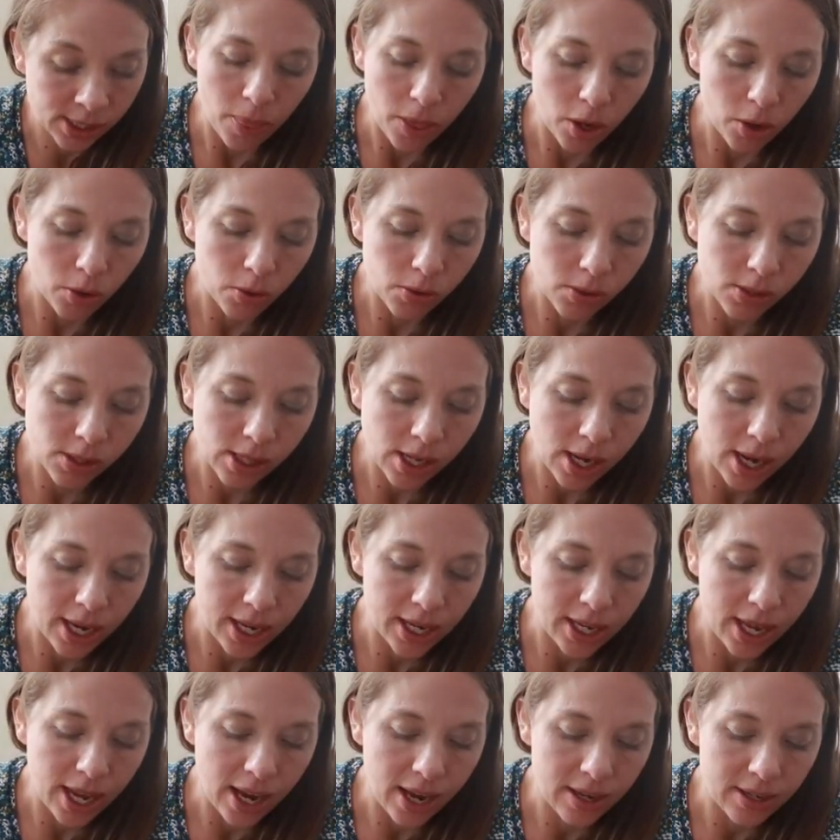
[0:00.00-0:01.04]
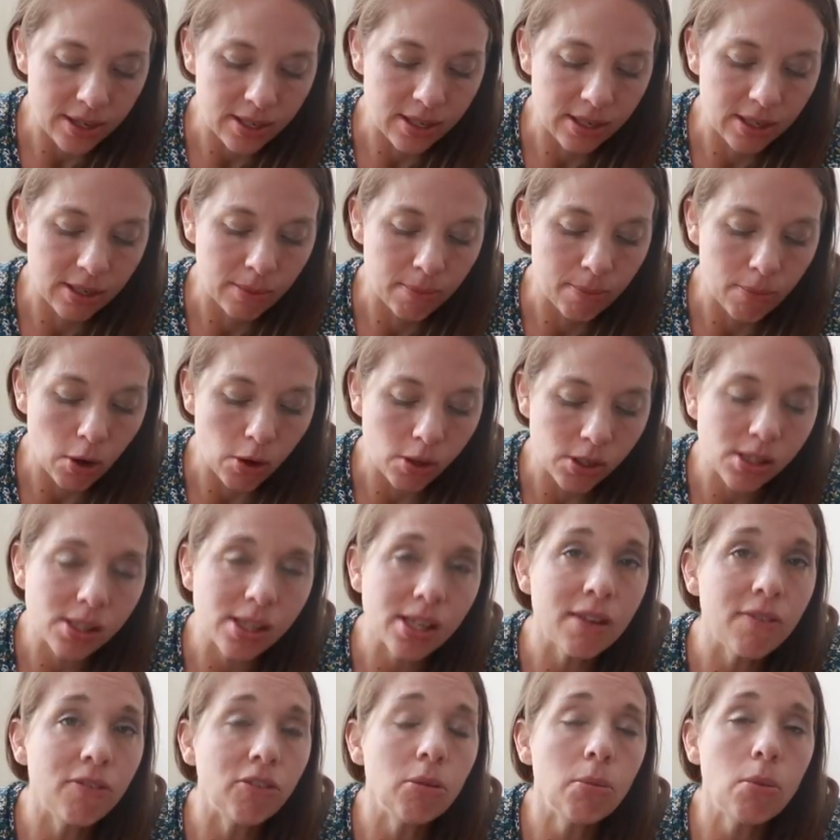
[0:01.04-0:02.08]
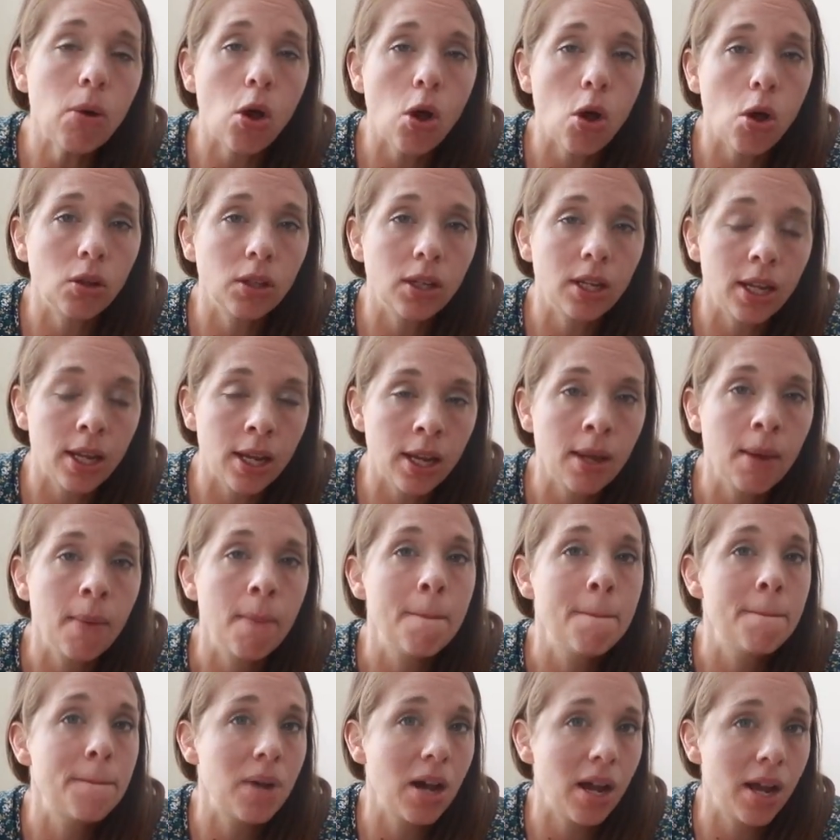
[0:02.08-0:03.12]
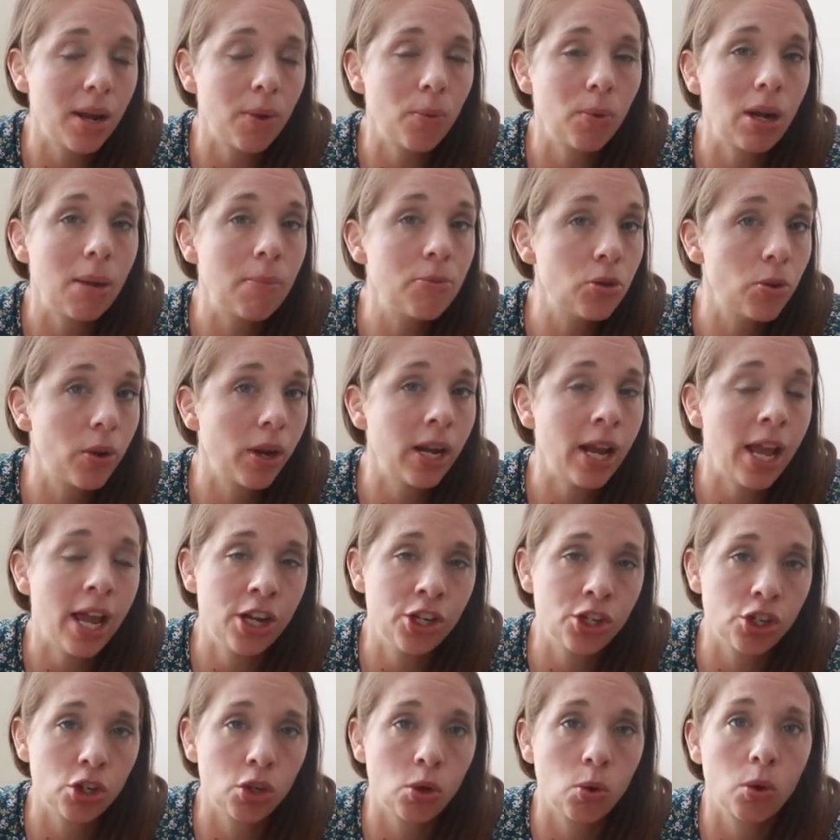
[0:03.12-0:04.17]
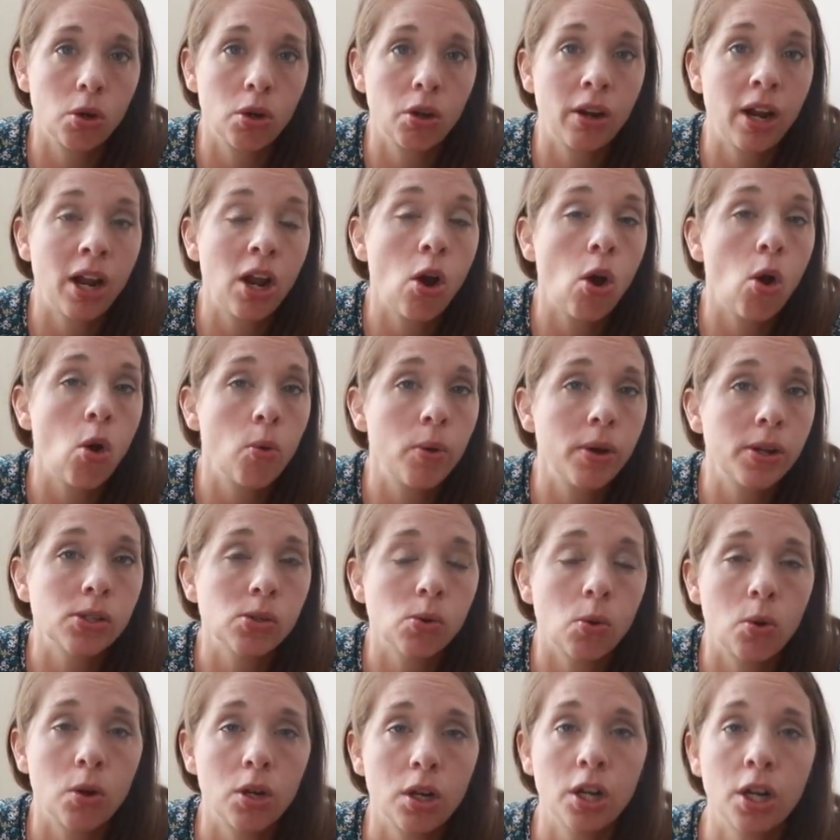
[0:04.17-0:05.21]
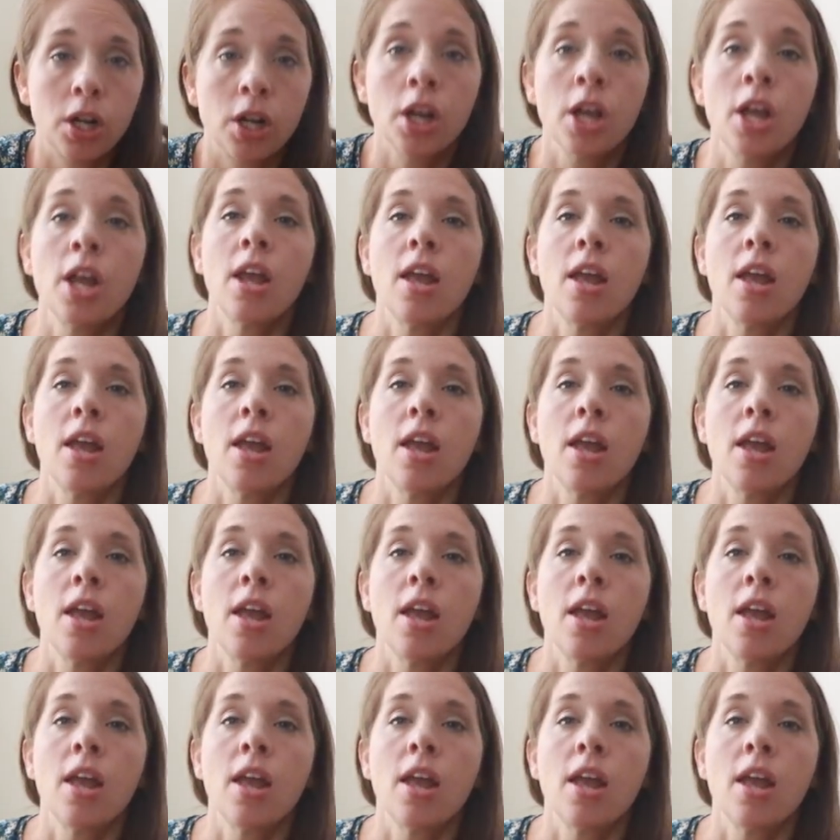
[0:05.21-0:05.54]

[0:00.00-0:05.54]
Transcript: Those I get mostly from Aldi, but when I'm doing an Azure order, I always order.